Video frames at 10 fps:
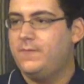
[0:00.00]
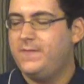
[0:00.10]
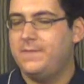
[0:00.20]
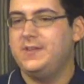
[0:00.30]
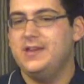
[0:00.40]

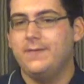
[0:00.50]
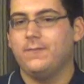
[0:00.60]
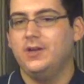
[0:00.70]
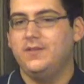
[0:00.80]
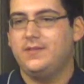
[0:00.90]
50
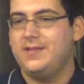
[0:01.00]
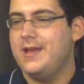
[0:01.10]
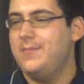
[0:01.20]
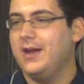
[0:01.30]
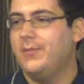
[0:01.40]
different
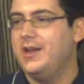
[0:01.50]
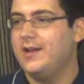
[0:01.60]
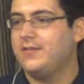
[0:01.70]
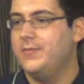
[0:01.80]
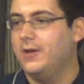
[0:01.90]
10 megabyte
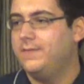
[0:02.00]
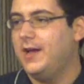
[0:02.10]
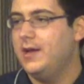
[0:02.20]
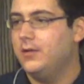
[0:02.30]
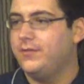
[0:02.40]
XML
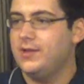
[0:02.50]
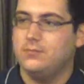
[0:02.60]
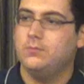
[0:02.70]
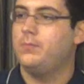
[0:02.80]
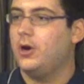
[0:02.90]
files
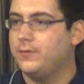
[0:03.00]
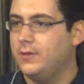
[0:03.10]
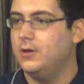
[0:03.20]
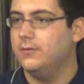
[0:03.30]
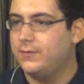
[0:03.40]
and parse
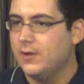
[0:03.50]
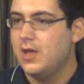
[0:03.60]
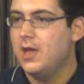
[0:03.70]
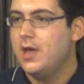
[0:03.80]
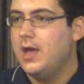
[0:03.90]
those.
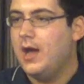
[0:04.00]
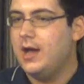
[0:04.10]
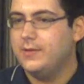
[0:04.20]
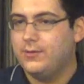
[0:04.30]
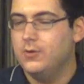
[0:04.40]

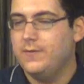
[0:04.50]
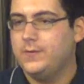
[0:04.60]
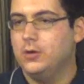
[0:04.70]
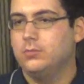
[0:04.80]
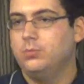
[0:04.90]
So
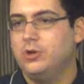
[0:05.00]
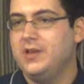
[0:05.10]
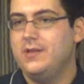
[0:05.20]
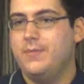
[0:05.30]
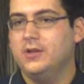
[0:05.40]
if you're
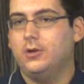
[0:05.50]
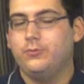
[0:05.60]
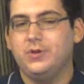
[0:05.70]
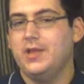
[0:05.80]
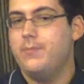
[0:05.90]
looking to
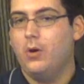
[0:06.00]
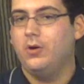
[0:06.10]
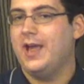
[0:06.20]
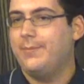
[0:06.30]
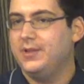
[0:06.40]
build really
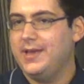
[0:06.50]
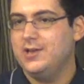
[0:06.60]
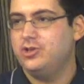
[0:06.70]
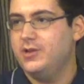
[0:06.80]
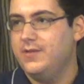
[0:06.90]
bulk
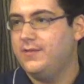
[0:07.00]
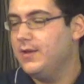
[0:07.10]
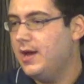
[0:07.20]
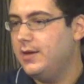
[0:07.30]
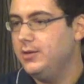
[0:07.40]
applications,
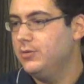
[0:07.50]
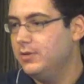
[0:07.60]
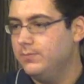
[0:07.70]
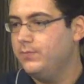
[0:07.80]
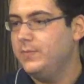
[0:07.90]
it
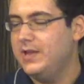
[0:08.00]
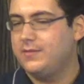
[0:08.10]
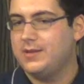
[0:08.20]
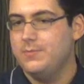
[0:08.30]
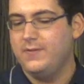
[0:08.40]
can
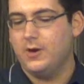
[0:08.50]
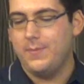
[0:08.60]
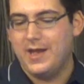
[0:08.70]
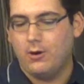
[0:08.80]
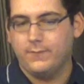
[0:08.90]
be
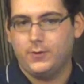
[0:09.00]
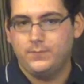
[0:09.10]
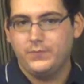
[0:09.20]
very powerful.